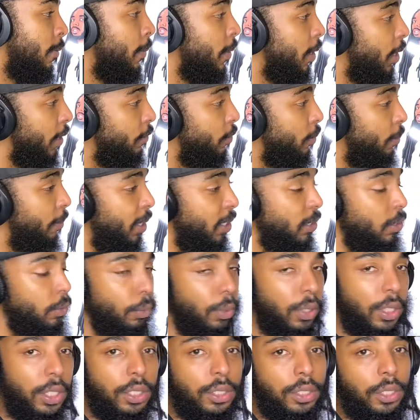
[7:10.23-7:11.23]
If you're messing with
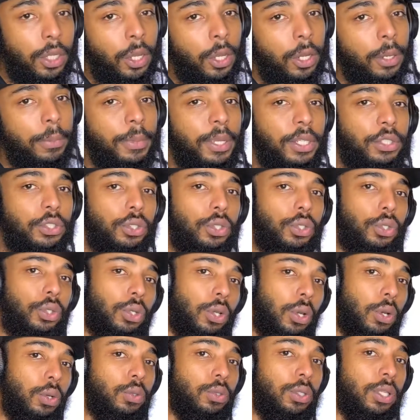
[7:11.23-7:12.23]
the song, make sure you
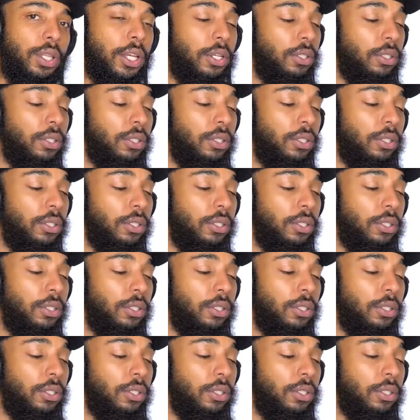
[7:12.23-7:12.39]
go to their